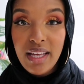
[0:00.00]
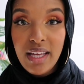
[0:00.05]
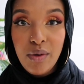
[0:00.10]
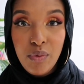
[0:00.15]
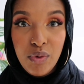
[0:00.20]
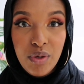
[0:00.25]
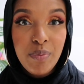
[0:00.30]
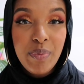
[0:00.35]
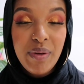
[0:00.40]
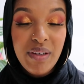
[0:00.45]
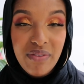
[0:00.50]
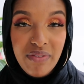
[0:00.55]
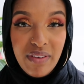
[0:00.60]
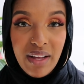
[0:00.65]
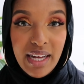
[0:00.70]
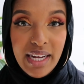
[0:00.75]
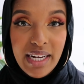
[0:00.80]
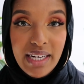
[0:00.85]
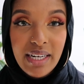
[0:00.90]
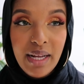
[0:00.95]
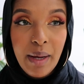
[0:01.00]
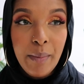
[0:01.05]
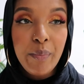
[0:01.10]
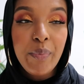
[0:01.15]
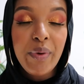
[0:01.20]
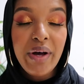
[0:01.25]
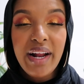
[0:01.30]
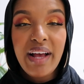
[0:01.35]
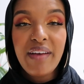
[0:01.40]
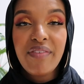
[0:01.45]
it would be fine
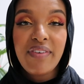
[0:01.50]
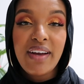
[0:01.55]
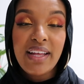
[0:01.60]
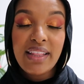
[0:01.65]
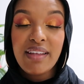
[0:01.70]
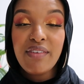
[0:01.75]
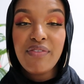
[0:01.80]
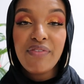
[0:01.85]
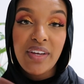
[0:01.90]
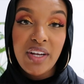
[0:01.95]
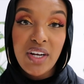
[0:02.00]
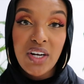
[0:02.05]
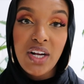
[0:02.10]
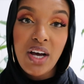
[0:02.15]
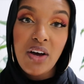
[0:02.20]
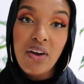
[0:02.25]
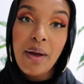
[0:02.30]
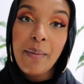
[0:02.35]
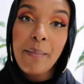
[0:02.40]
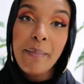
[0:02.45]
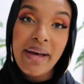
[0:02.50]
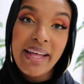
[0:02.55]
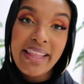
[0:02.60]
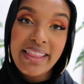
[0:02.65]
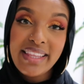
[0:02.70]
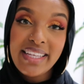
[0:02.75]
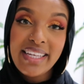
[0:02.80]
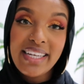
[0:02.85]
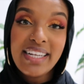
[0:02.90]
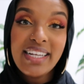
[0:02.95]
but I finally figured out a
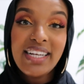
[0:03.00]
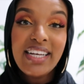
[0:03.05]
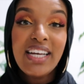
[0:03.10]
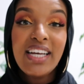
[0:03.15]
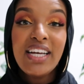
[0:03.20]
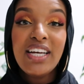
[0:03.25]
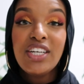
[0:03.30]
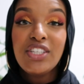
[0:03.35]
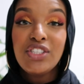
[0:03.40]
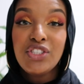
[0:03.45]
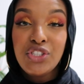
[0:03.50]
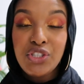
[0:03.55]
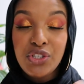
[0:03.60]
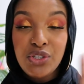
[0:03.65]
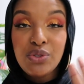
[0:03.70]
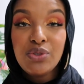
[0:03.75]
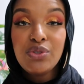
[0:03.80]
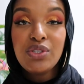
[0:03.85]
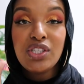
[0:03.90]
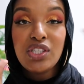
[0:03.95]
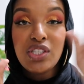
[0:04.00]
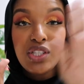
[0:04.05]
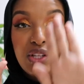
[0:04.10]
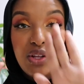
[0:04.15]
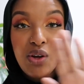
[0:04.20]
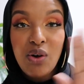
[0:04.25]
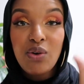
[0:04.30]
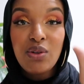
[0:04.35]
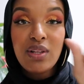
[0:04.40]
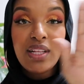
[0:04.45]
method to
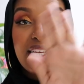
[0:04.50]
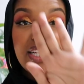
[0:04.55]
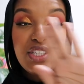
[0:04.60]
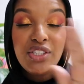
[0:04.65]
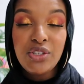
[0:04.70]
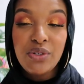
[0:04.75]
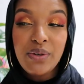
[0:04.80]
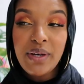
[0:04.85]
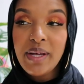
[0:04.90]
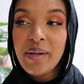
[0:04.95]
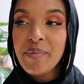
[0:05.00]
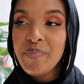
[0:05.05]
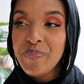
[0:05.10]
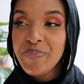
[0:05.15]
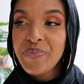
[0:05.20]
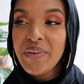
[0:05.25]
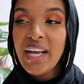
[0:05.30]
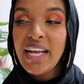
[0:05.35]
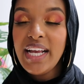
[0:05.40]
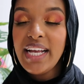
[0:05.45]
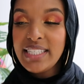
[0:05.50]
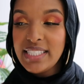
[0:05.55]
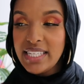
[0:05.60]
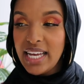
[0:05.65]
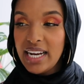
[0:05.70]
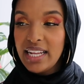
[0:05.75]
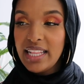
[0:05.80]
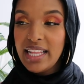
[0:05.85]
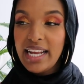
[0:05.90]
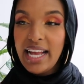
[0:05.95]
slowly do it. It's
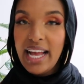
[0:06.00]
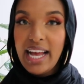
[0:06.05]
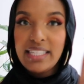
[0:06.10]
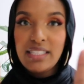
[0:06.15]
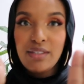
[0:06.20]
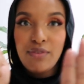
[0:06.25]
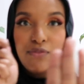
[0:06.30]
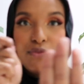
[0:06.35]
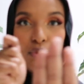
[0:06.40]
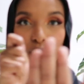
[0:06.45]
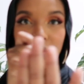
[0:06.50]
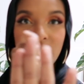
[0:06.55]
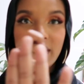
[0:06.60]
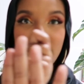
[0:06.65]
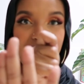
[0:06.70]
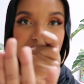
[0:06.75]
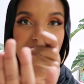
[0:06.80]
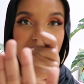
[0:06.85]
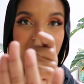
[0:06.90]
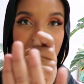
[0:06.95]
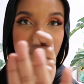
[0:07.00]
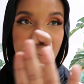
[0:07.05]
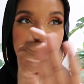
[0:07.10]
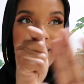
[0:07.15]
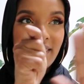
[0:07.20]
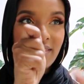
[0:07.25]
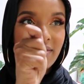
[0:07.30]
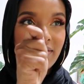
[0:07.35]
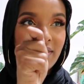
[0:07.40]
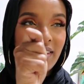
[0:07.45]
kind of like I had to fold it in
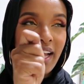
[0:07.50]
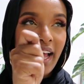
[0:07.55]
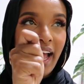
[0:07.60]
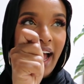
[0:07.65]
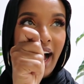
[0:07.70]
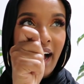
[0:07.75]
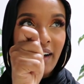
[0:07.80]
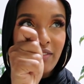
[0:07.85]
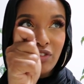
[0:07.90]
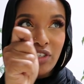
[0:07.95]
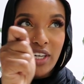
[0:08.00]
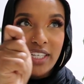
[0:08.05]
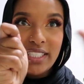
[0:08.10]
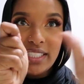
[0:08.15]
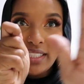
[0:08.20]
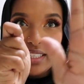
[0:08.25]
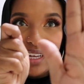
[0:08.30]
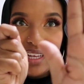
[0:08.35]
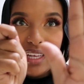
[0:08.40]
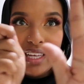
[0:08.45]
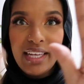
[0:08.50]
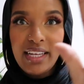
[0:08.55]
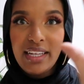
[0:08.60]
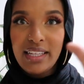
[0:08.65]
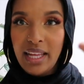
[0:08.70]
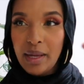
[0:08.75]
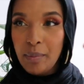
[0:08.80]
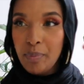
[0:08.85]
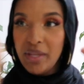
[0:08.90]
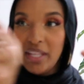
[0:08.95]
half after I stuck it,
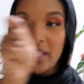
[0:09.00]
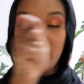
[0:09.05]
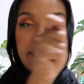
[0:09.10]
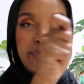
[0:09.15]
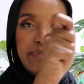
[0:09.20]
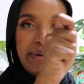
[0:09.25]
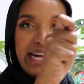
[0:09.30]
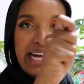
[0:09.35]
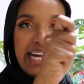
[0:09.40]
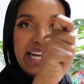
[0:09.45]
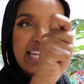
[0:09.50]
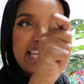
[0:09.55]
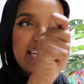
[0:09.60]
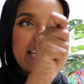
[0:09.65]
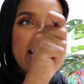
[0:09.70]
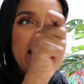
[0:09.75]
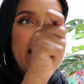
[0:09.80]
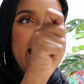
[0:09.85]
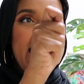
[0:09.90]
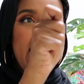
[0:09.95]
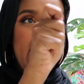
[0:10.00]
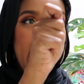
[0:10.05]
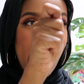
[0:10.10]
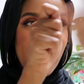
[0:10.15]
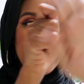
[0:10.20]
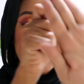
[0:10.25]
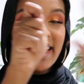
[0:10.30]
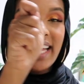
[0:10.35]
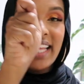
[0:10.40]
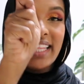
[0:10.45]
like peel it back,
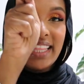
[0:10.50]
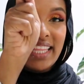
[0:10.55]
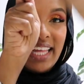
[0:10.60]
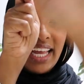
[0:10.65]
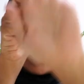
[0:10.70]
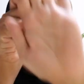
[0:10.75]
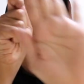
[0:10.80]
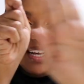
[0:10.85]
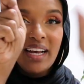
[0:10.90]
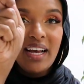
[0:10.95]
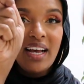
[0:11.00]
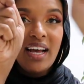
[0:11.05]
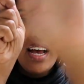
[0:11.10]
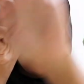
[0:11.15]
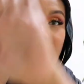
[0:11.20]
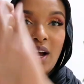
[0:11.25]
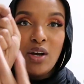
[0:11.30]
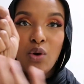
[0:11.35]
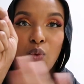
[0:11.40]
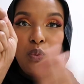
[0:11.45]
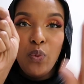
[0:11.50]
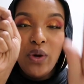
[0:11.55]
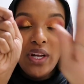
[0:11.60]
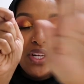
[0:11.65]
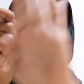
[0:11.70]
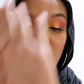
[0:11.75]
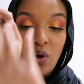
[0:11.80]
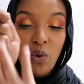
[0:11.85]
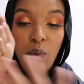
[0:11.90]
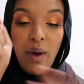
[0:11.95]
and then like
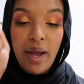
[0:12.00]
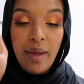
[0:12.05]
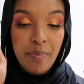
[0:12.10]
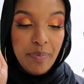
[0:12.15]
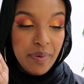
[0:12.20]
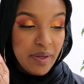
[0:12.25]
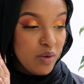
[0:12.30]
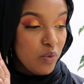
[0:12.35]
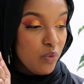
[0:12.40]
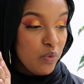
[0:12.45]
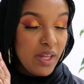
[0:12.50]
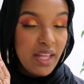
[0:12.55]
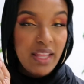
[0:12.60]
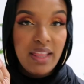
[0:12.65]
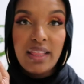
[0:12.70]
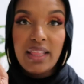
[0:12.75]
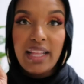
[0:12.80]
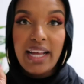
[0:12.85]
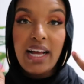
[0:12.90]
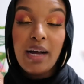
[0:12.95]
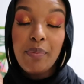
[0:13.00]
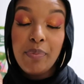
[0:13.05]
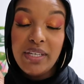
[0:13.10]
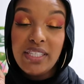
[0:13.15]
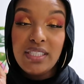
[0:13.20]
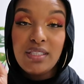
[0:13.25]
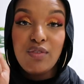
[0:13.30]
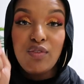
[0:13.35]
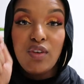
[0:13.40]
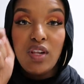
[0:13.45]
window wipe it with like a
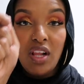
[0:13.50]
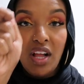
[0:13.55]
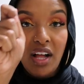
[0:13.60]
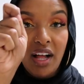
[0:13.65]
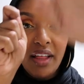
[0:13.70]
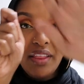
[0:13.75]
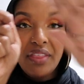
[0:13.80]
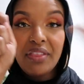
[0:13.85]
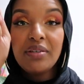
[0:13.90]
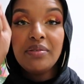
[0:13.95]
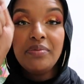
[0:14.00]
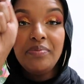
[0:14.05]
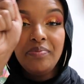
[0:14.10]
piece of cloth